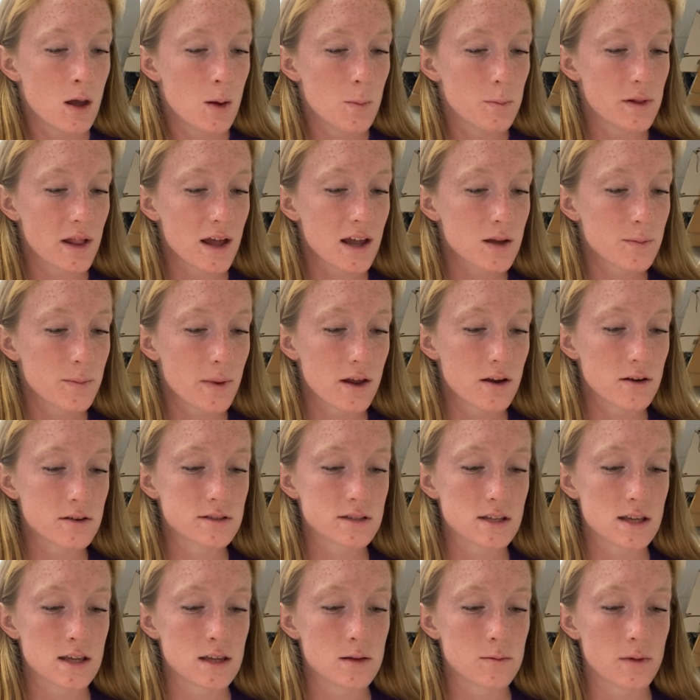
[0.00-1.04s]
Black
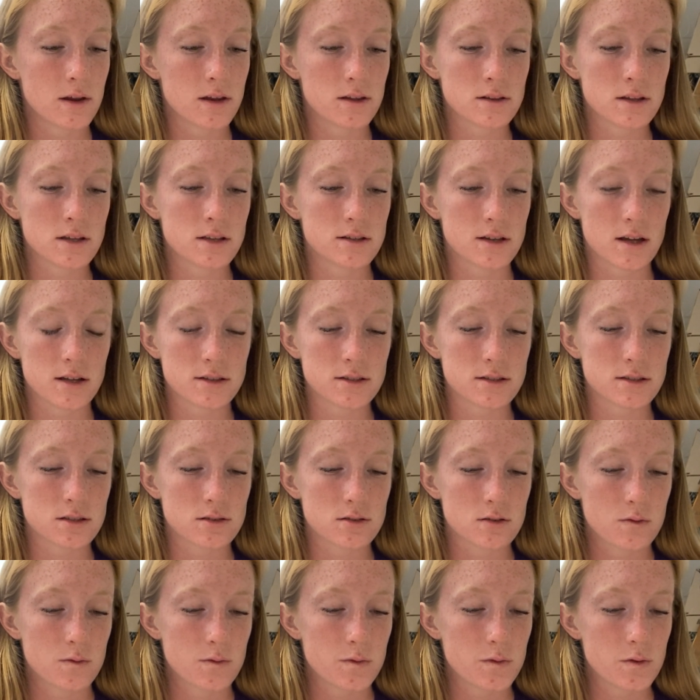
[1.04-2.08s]
bears eat mainly
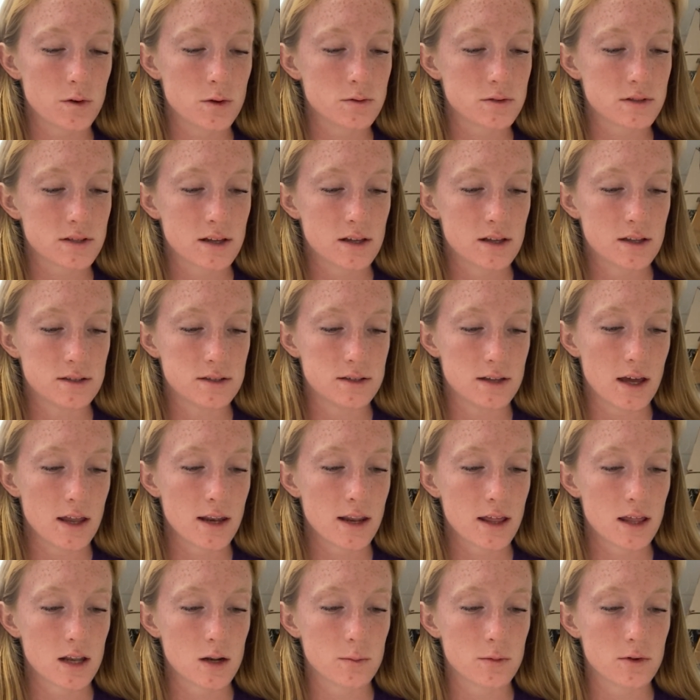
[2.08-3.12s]
nuts, fruit, dead
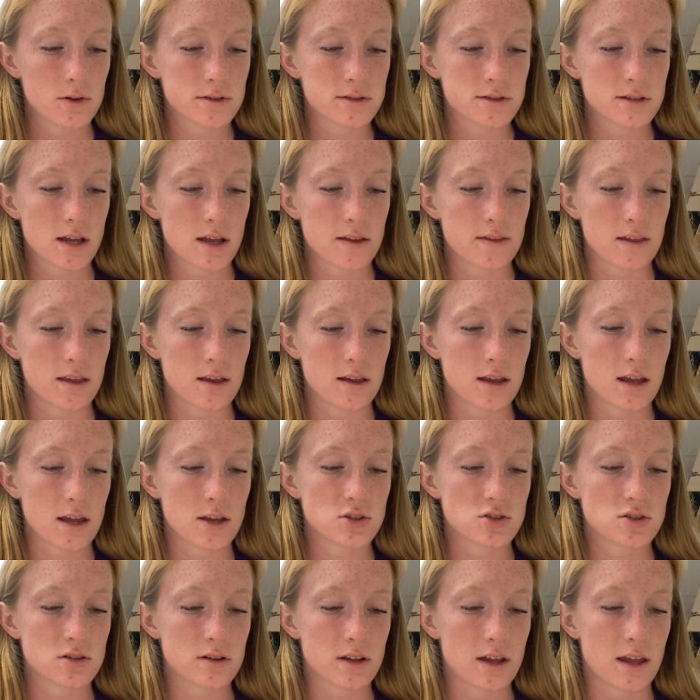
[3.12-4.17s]
animals, and the
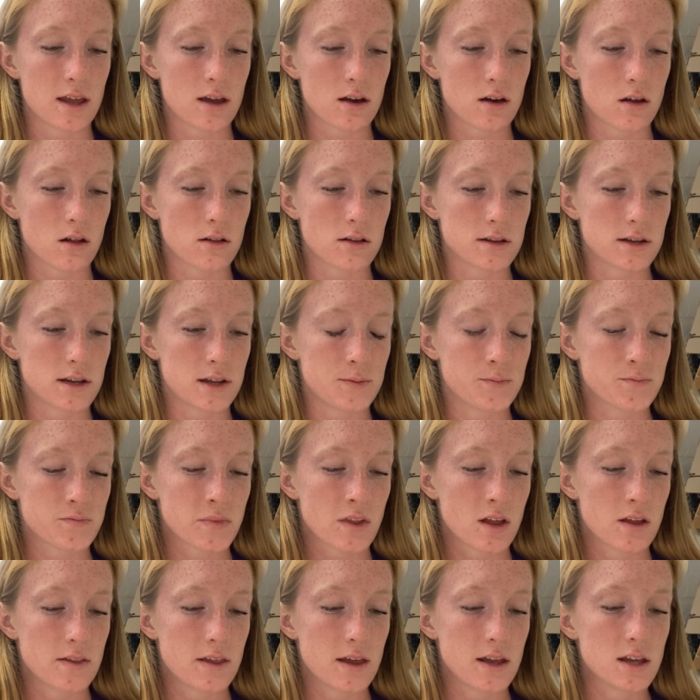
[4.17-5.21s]
occasional ant colony.
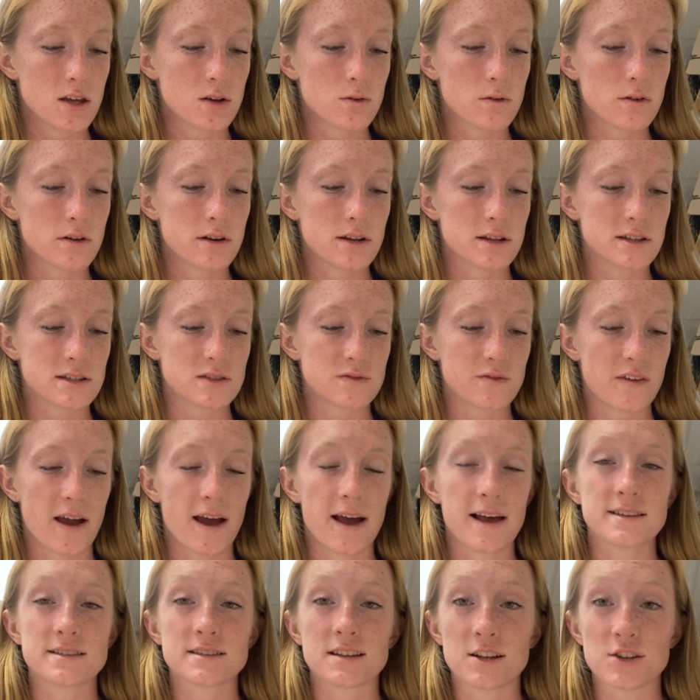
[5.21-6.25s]
They can run as
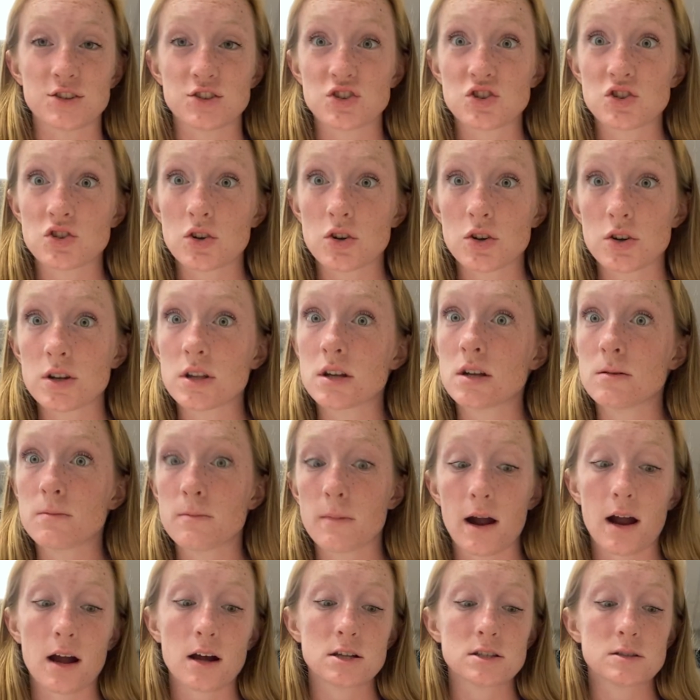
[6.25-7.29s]
fast as 30
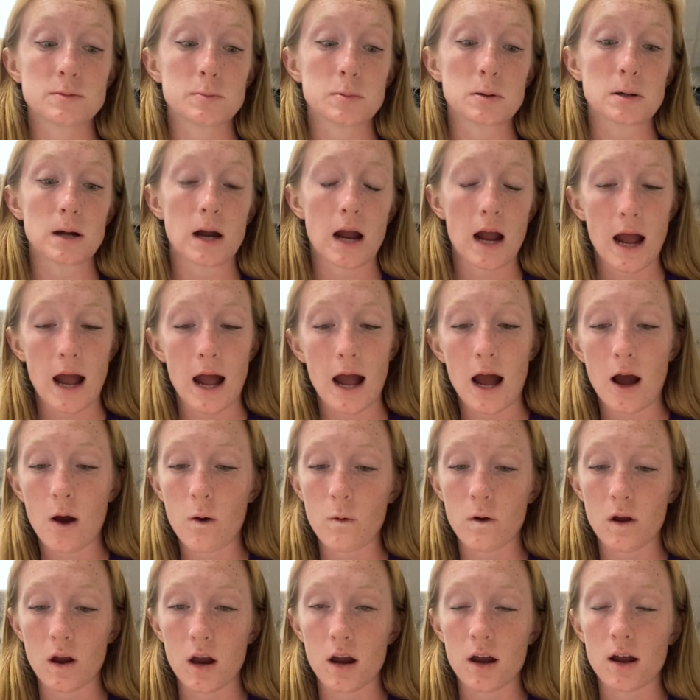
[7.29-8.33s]
miles per
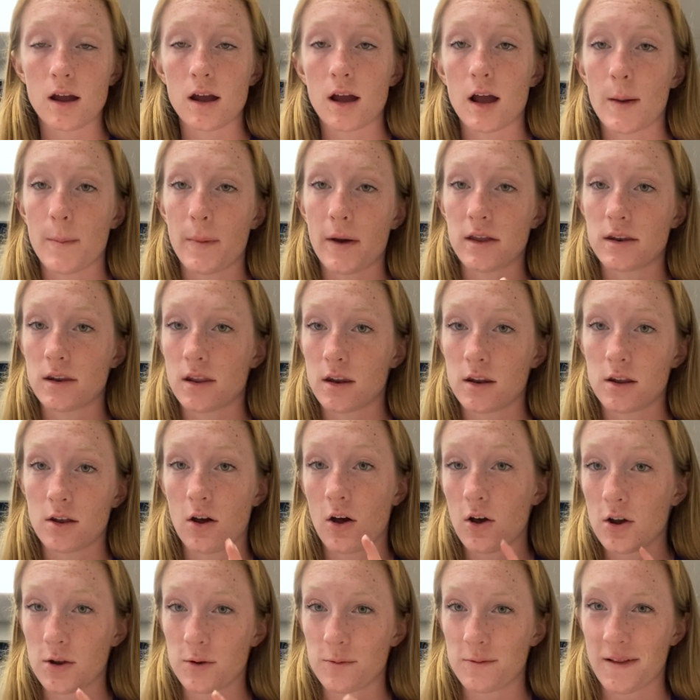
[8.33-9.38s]
hour. I bet none of
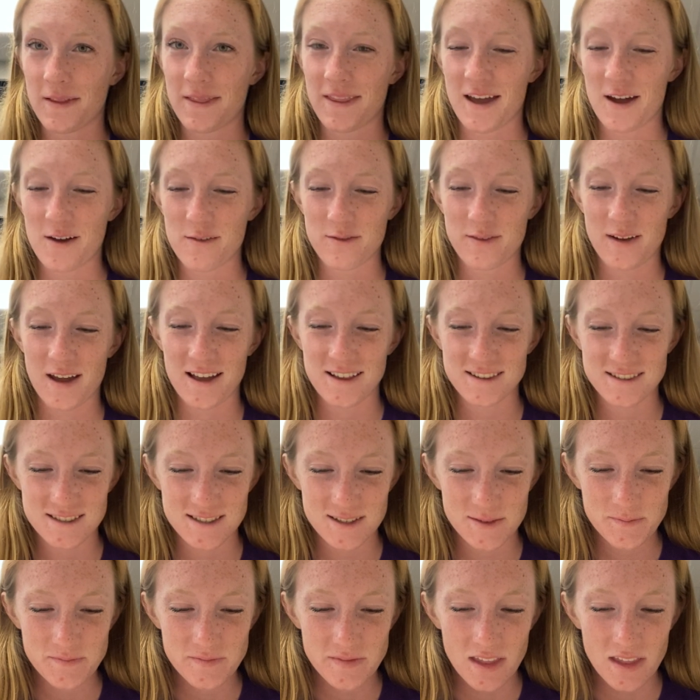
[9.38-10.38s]
y'all can run that fast.